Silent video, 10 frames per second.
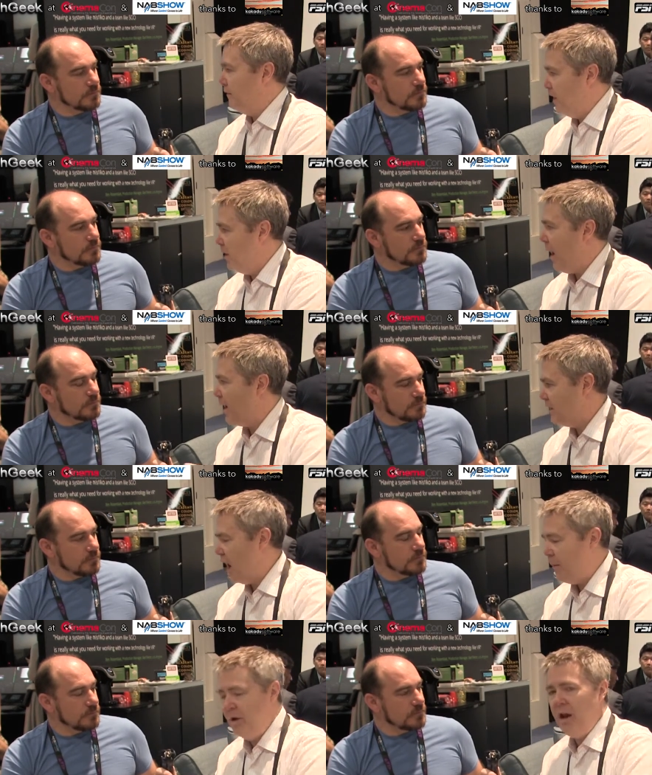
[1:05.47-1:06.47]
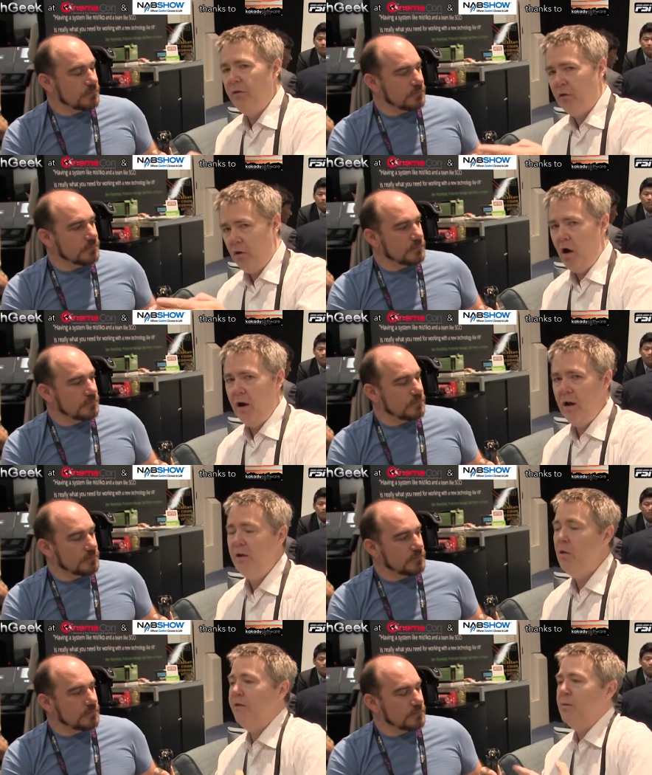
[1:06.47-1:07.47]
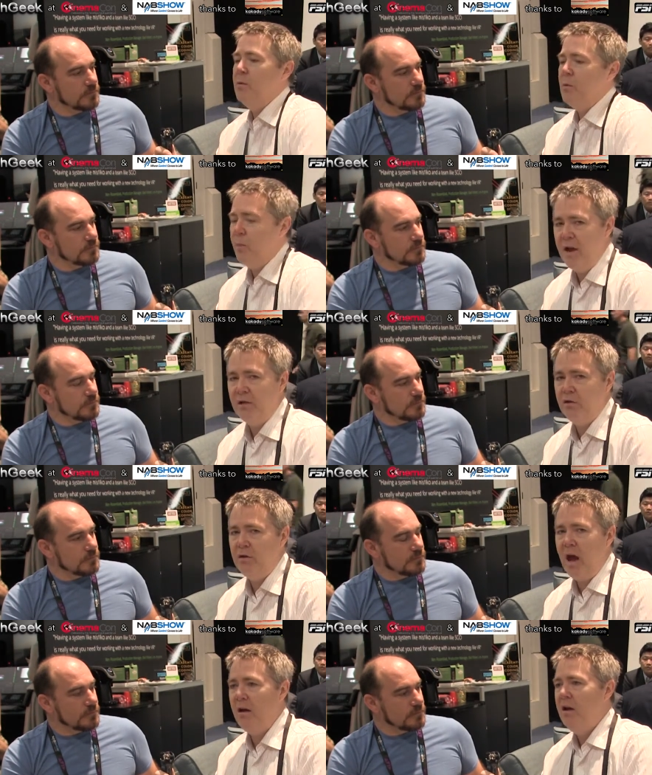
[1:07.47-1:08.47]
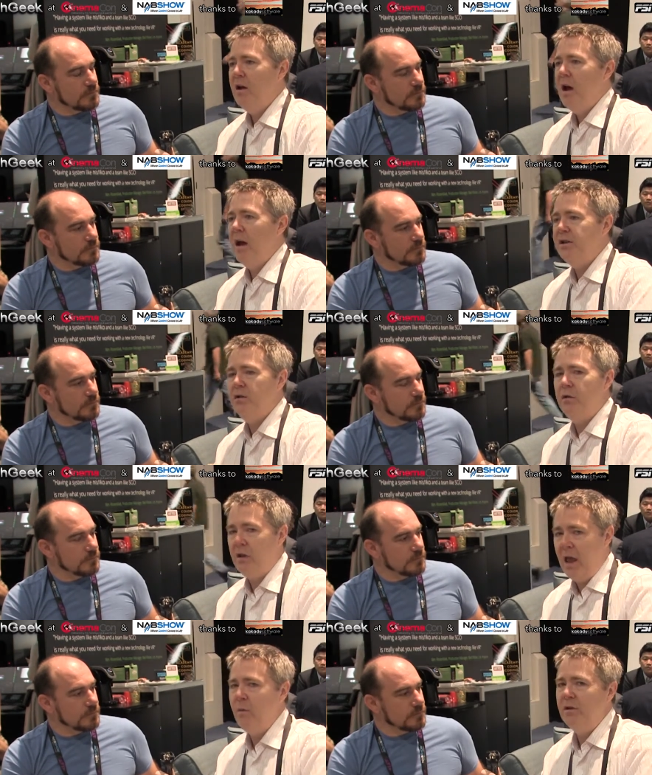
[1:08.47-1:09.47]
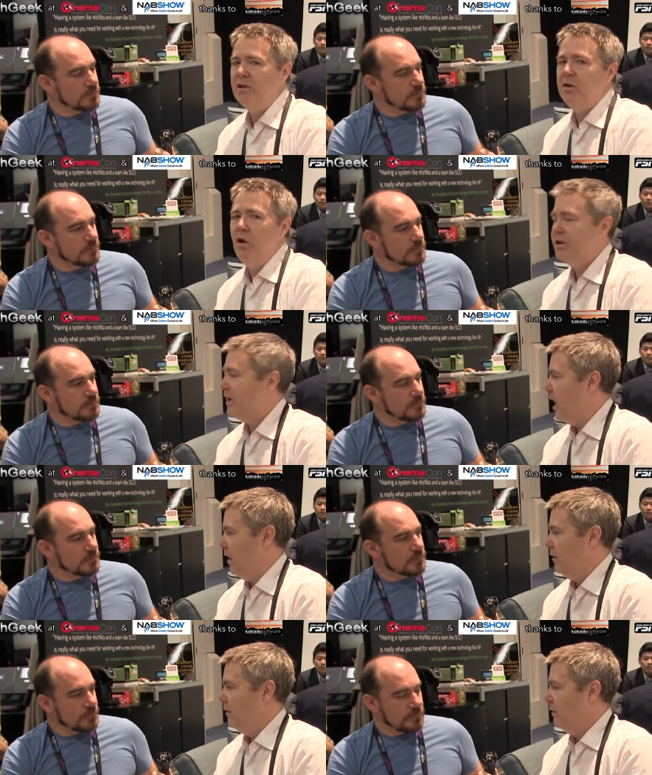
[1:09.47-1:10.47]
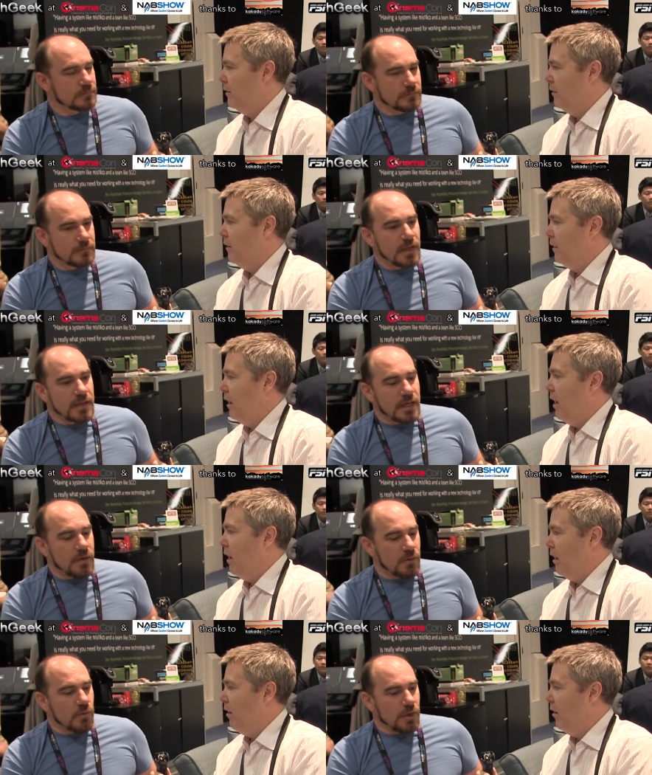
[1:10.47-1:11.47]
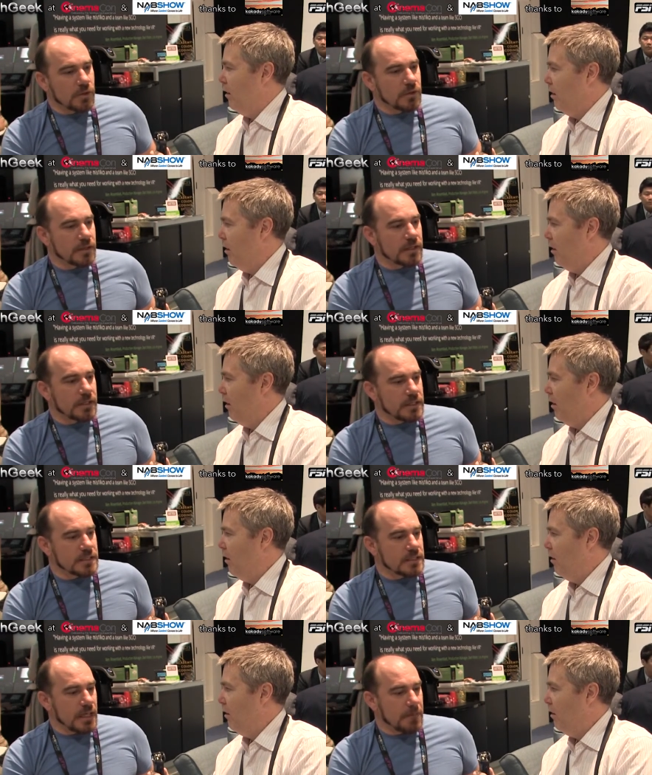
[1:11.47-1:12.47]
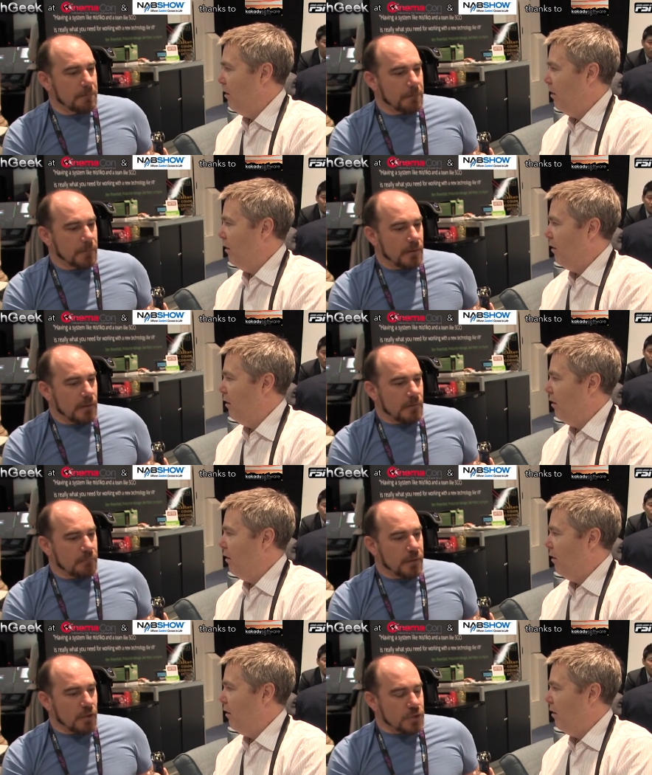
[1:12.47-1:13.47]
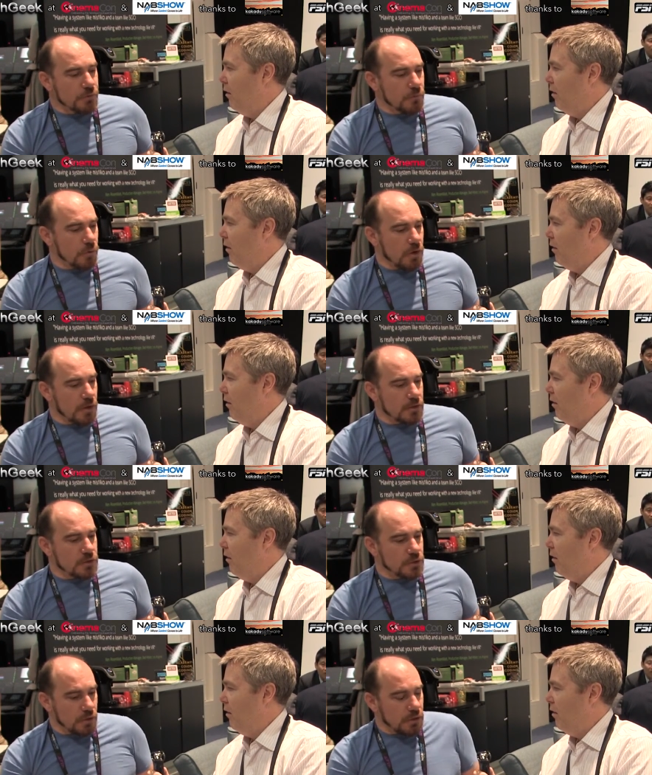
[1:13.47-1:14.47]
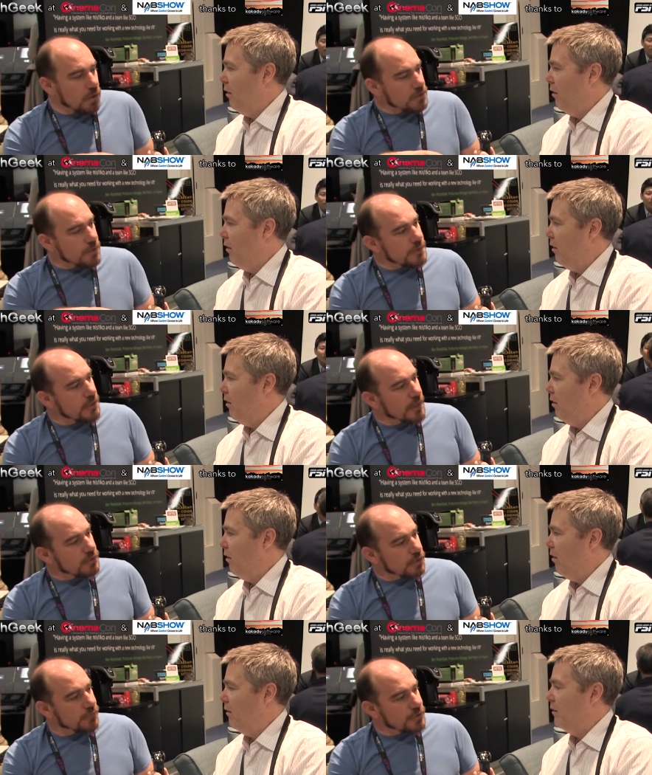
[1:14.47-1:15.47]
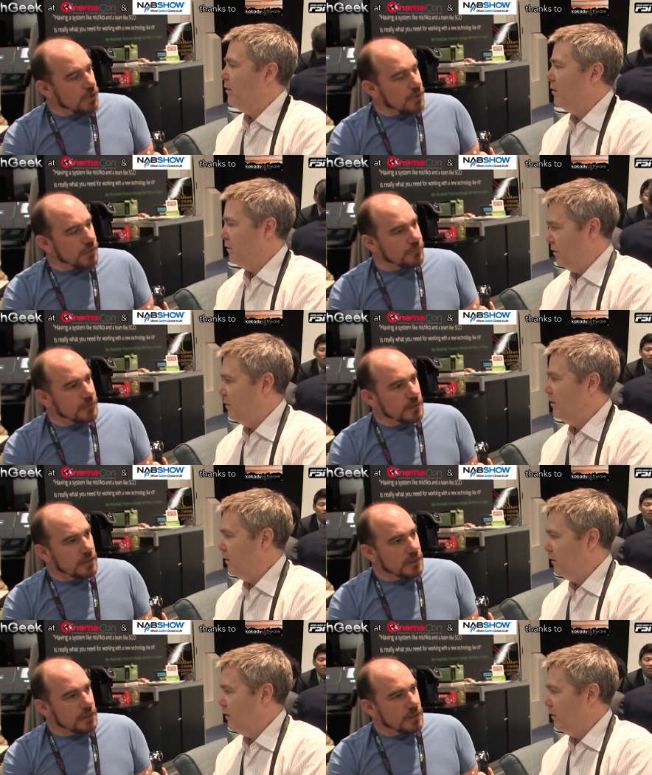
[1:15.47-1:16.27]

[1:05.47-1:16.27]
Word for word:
Speaker 1: feedbacks up and down the line. And you have to be prepared to do that until the language is learnt again.
Speaker 2: Yeah, one good thing is that because we work so closely with the director of photography,